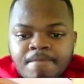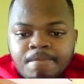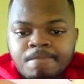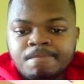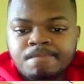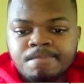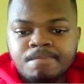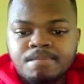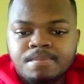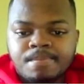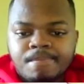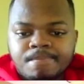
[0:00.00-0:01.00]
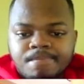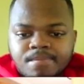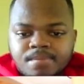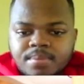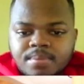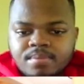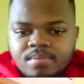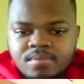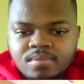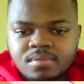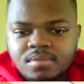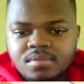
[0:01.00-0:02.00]
that I charter one of my jets
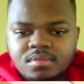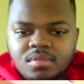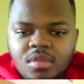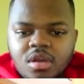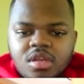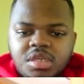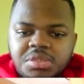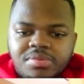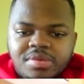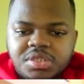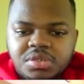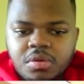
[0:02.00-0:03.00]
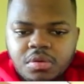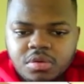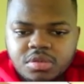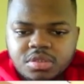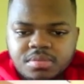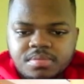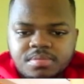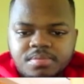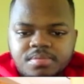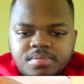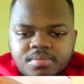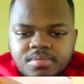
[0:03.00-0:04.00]
from. It's just a few miles
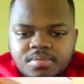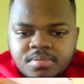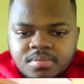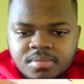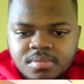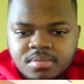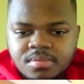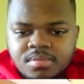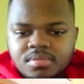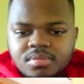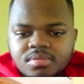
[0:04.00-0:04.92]
away. A few of